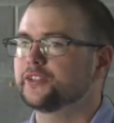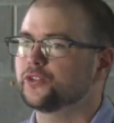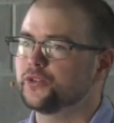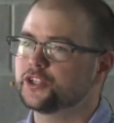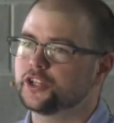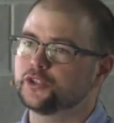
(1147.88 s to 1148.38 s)
as
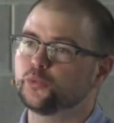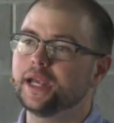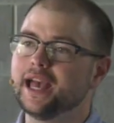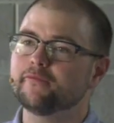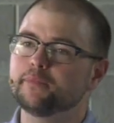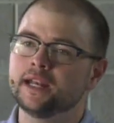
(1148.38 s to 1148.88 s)
Christians.
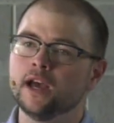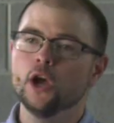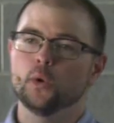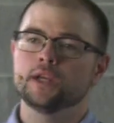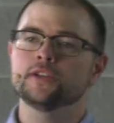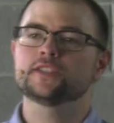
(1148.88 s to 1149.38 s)
We
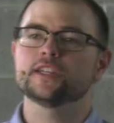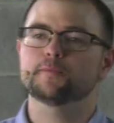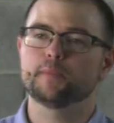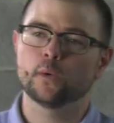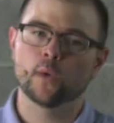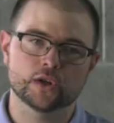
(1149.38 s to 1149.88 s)
use this
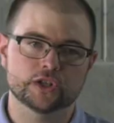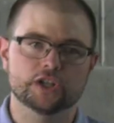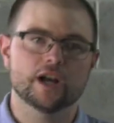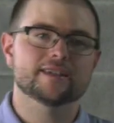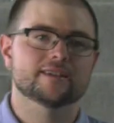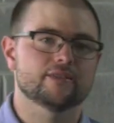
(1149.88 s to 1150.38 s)
big word,
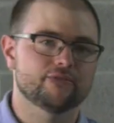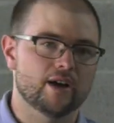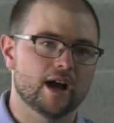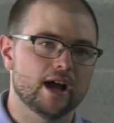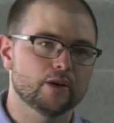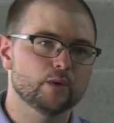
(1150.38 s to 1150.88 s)

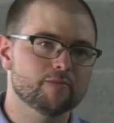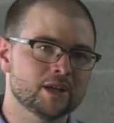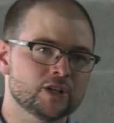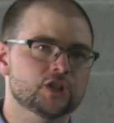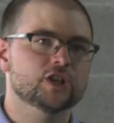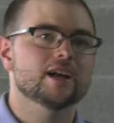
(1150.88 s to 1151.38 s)
justified. We've
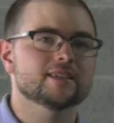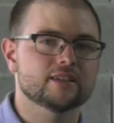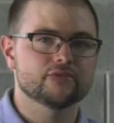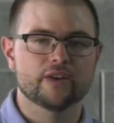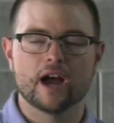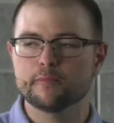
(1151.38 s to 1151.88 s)
been
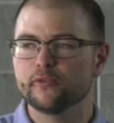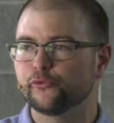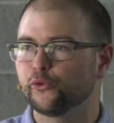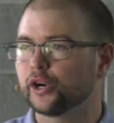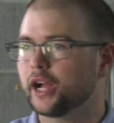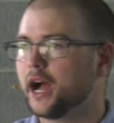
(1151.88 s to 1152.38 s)
justified
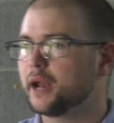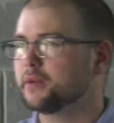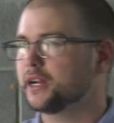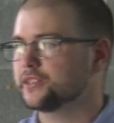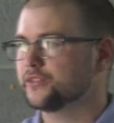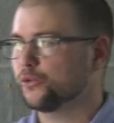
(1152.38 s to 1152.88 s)
before God
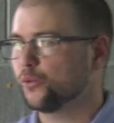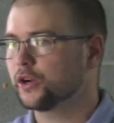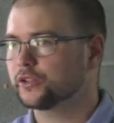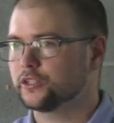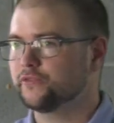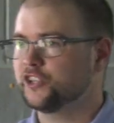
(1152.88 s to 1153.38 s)
because of the
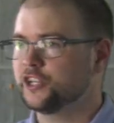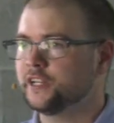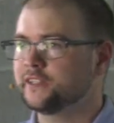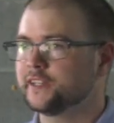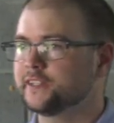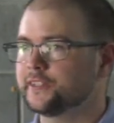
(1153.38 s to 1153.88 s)
works of
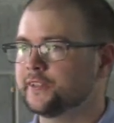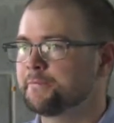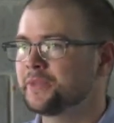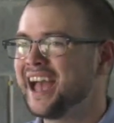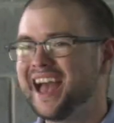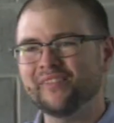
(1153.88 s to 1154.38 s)
Jesus.
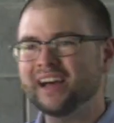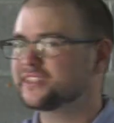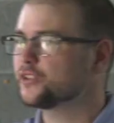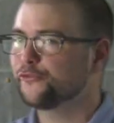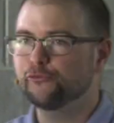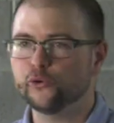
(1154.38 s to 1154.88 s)
And
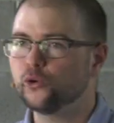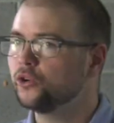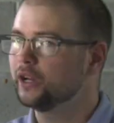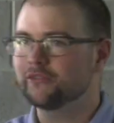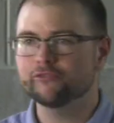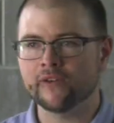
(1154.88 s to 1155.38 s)
that's a
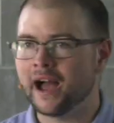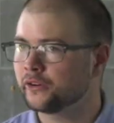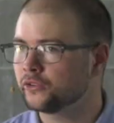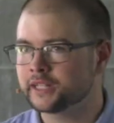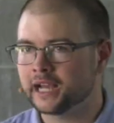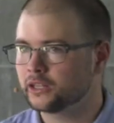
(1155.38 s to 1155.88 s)
full and
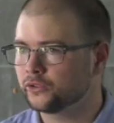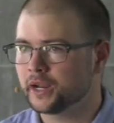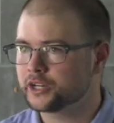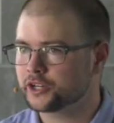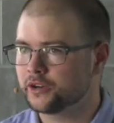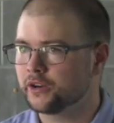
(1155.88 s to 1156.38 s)
final
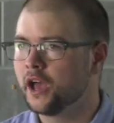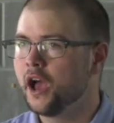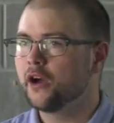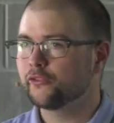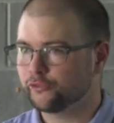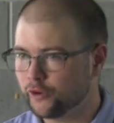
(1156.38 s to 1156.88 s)
declaration
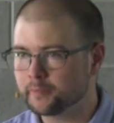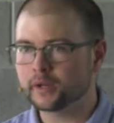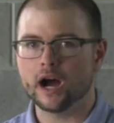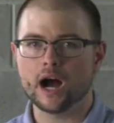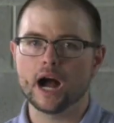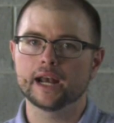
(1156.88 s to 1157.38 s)
from
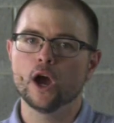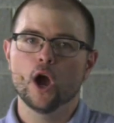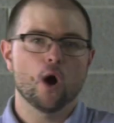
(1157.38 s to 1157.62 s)
God.